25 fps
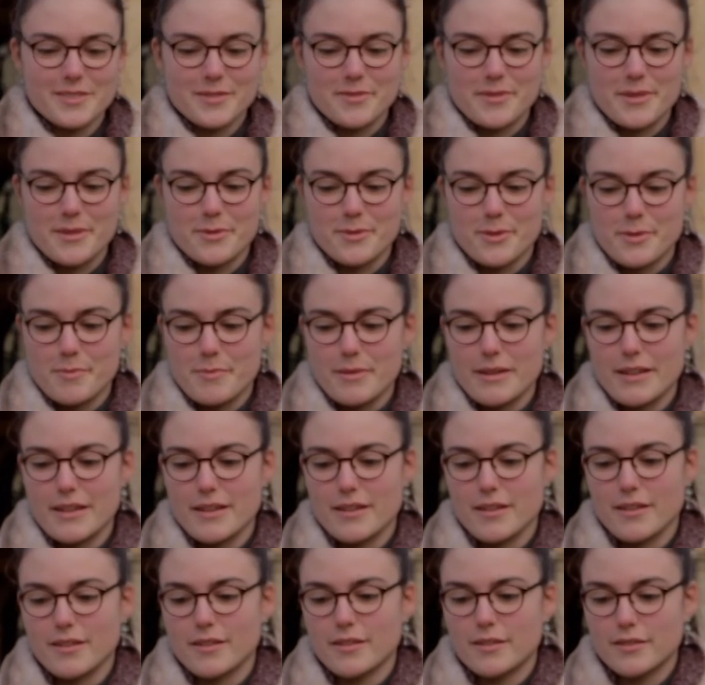for me would
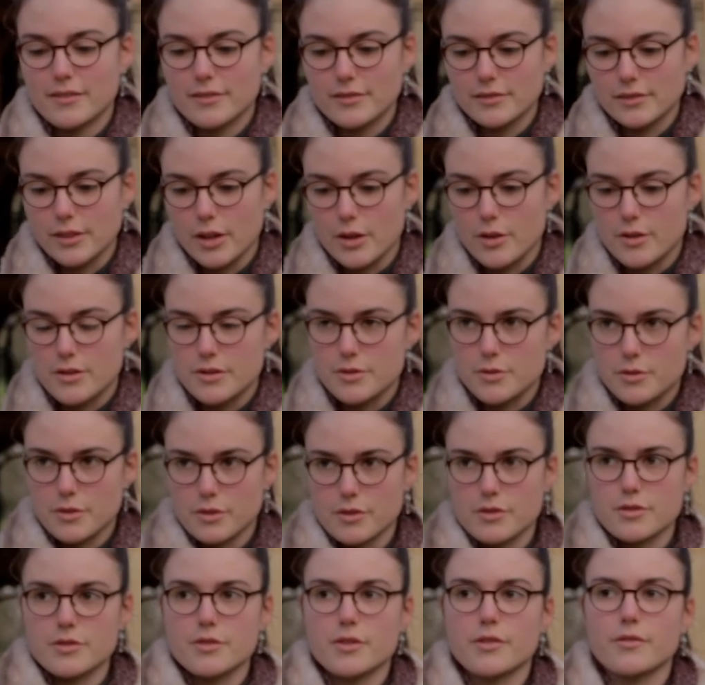be uh, go into
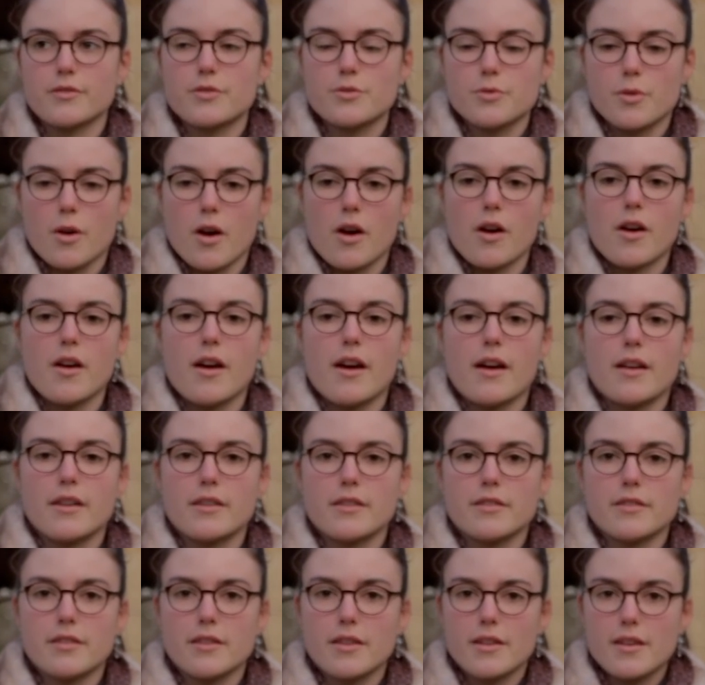a conservatoire
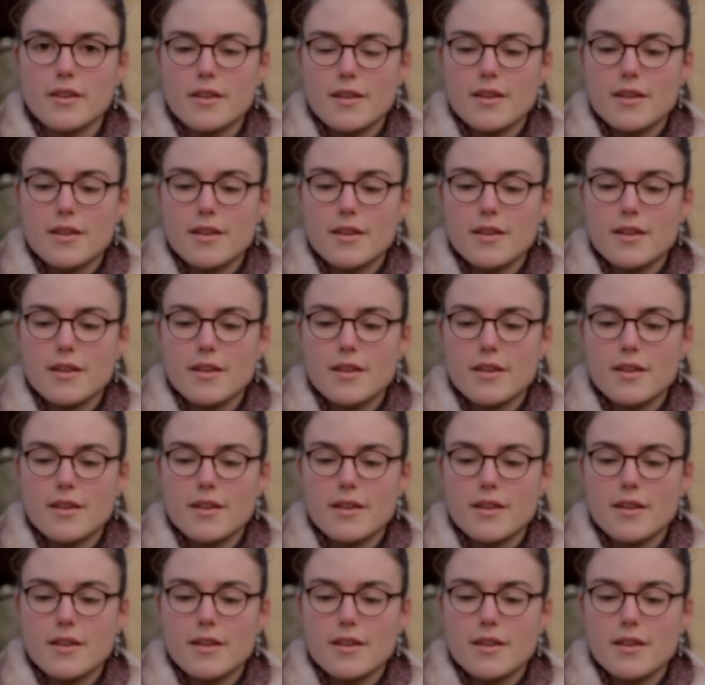and